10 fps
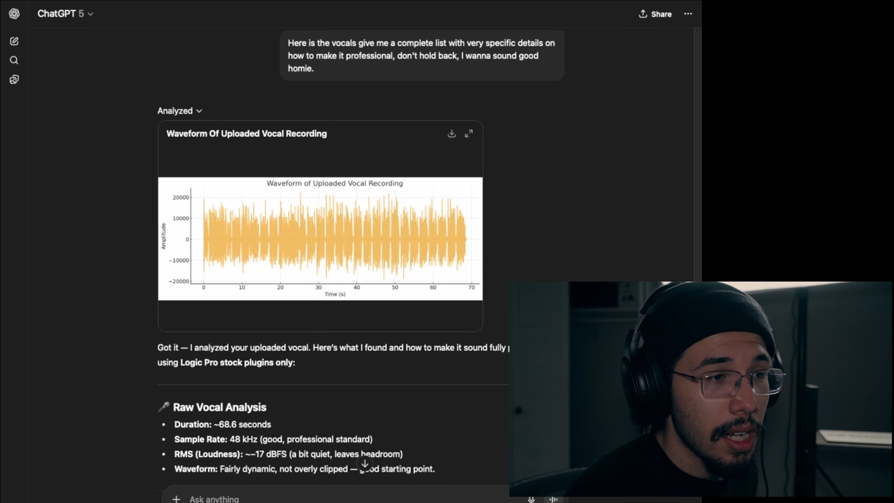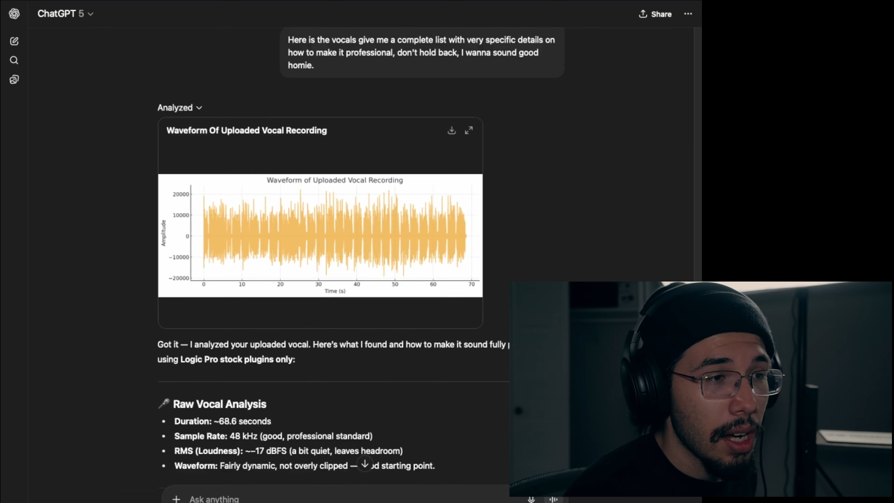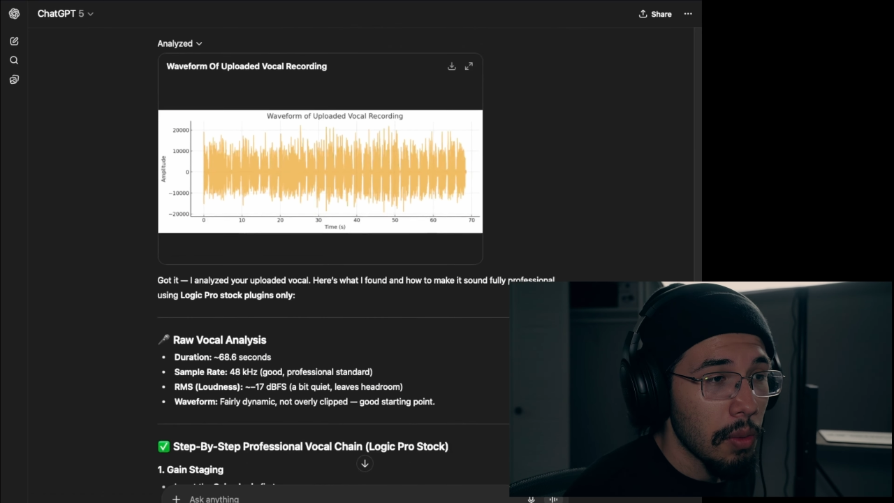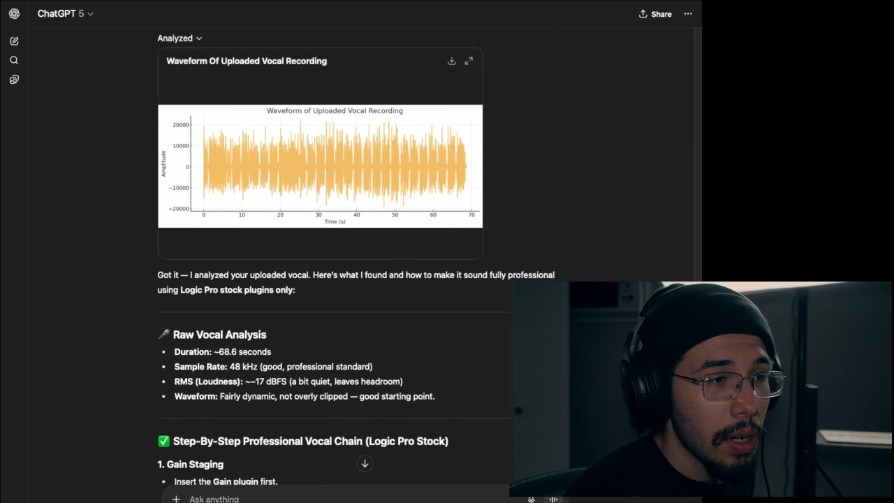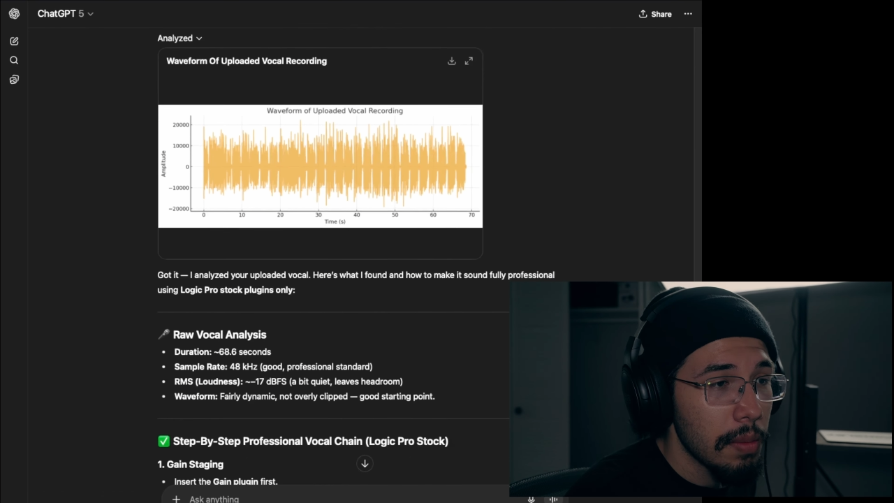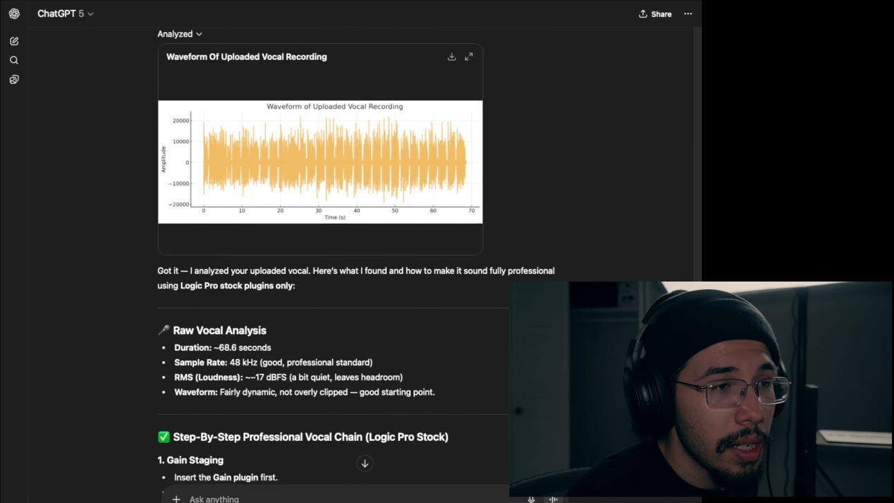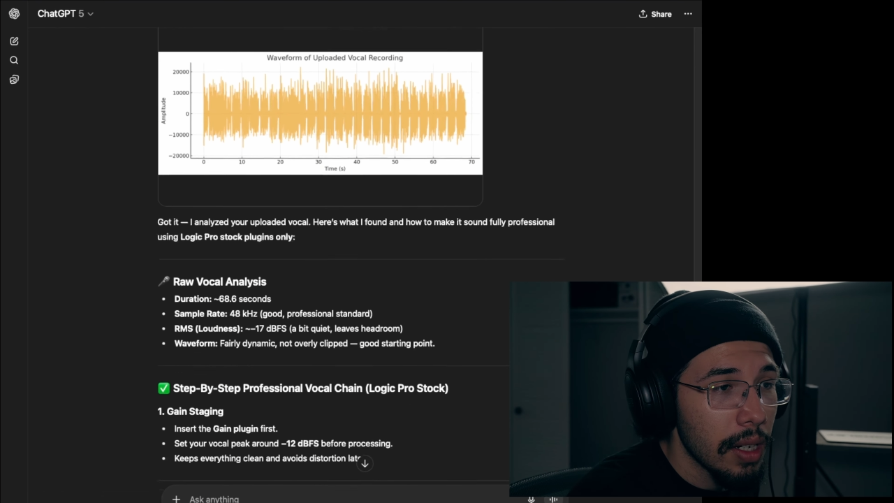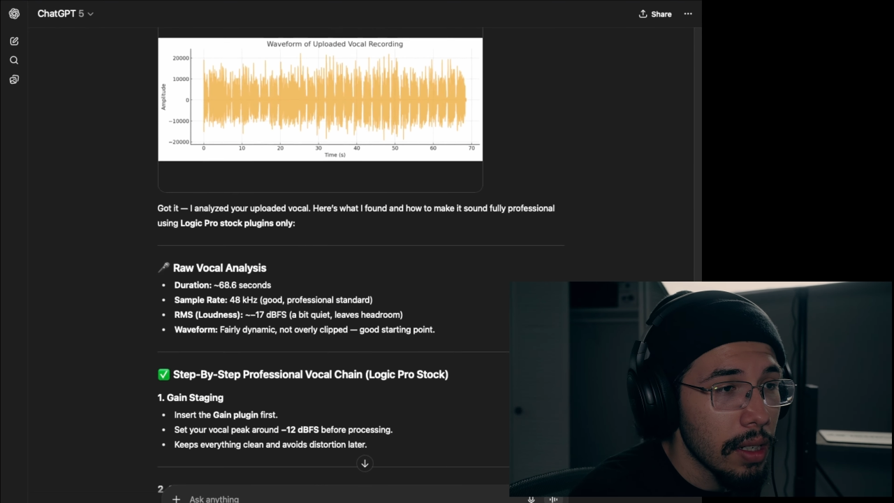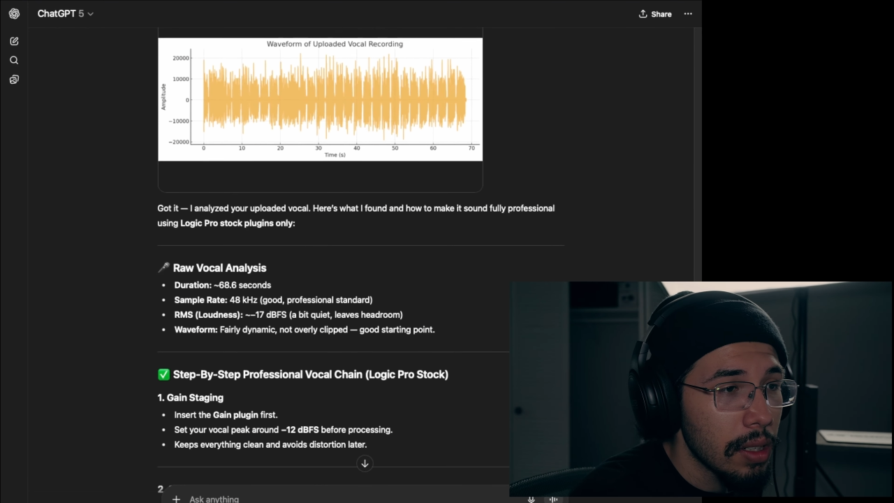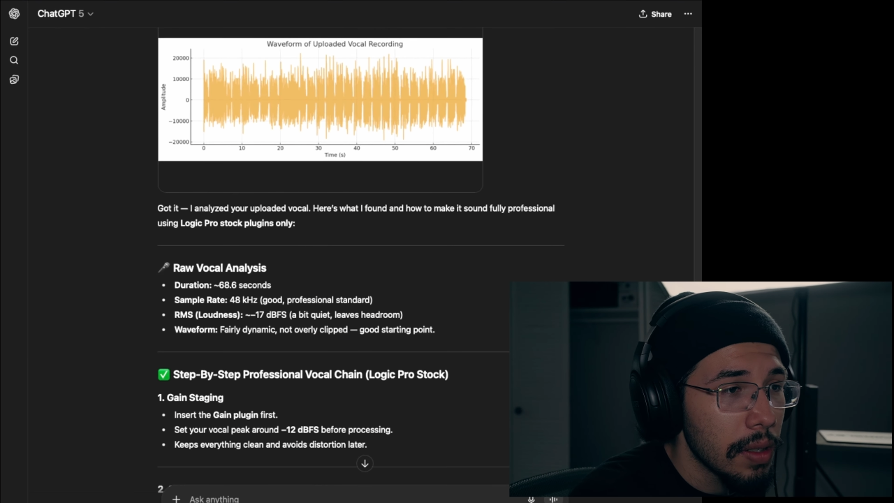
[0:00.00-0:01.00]
got way
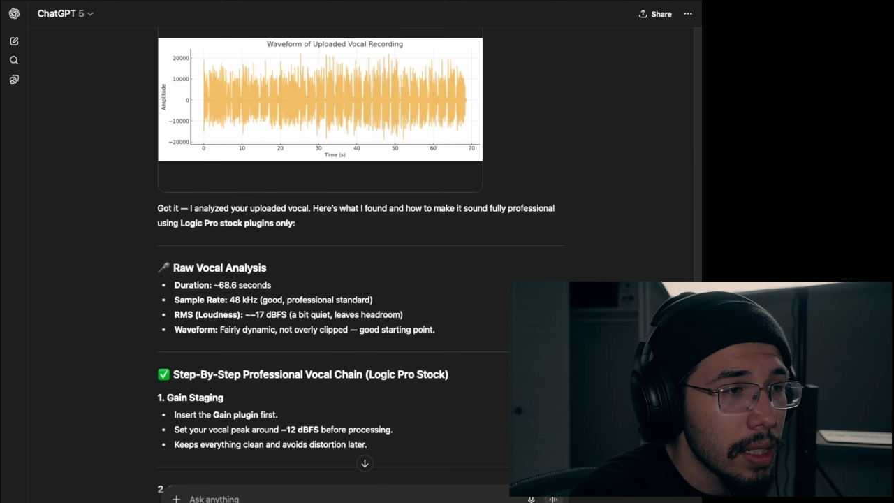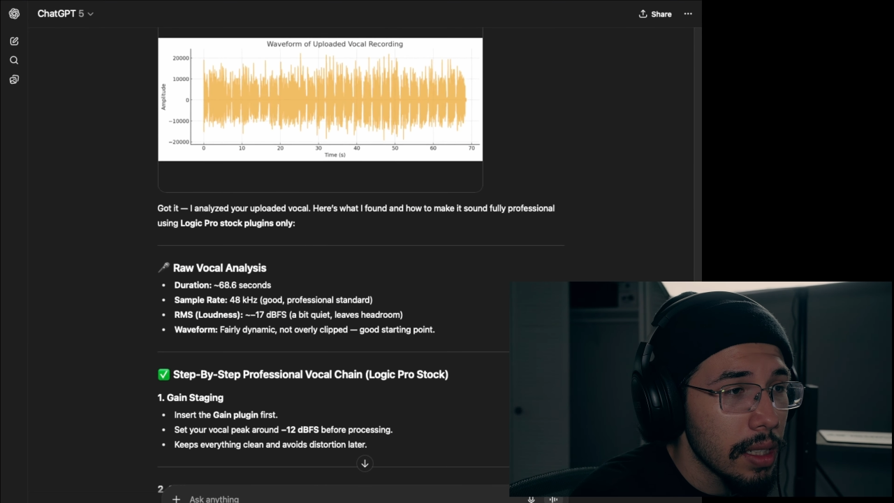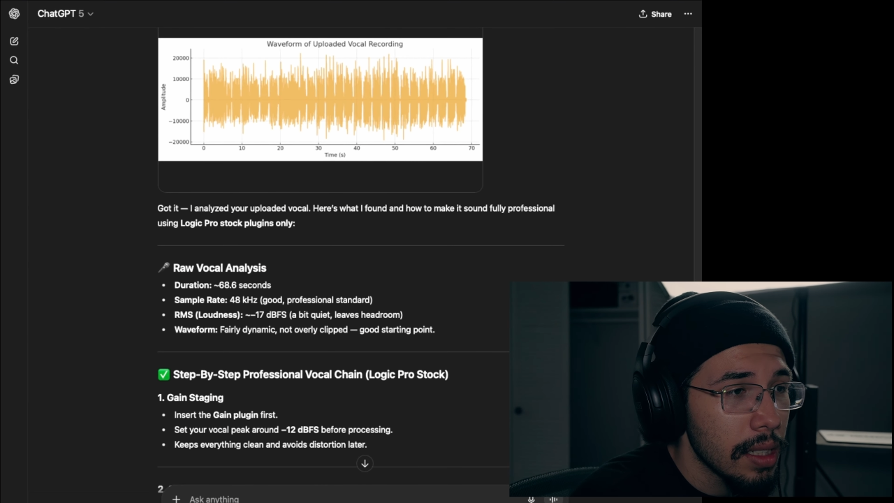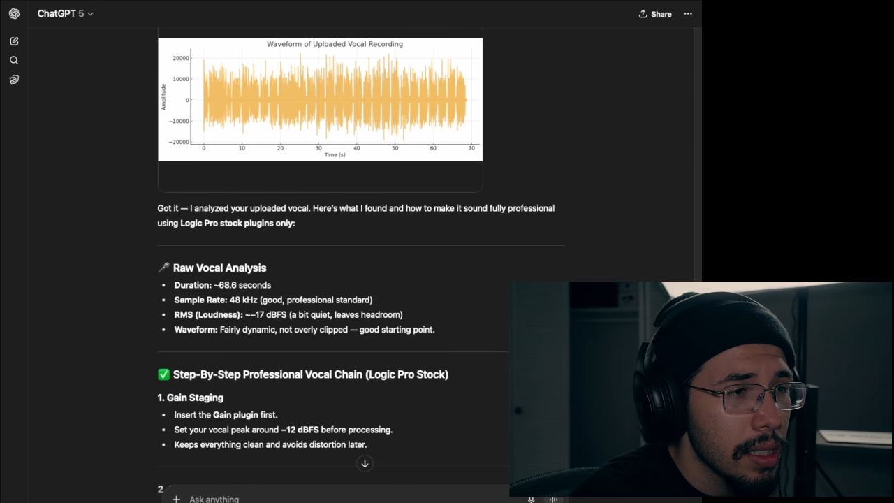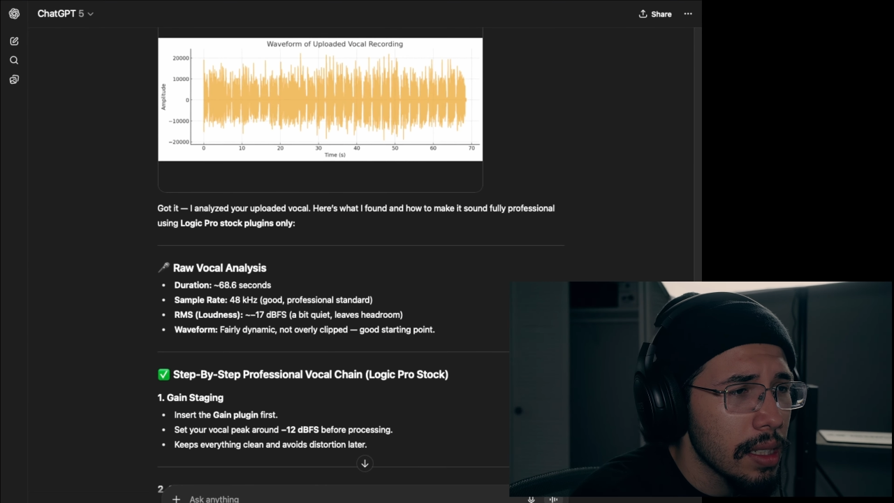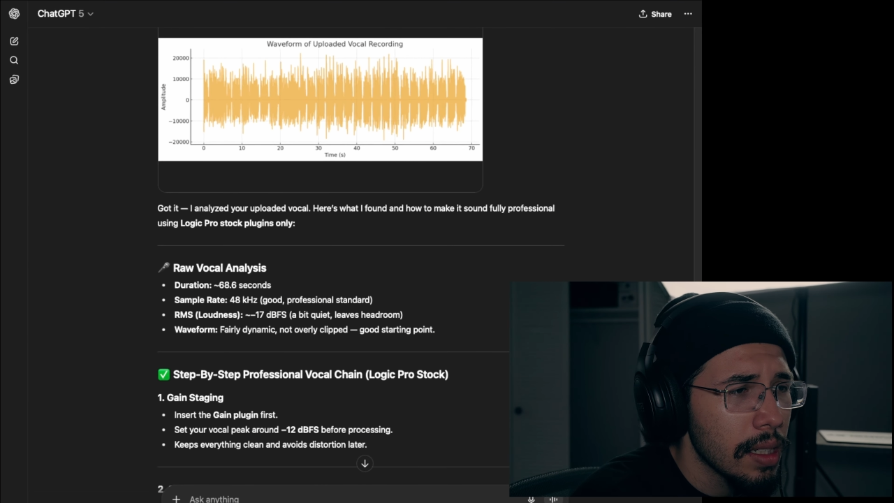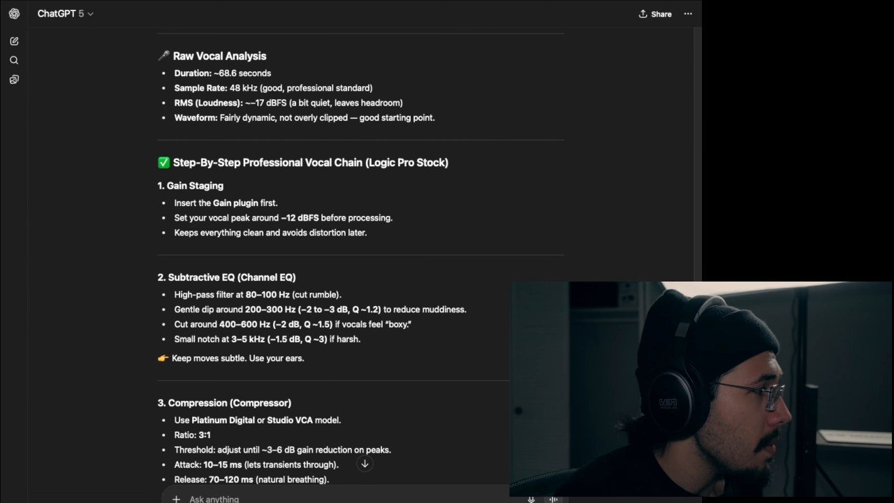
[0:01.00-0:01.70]
better at doing this.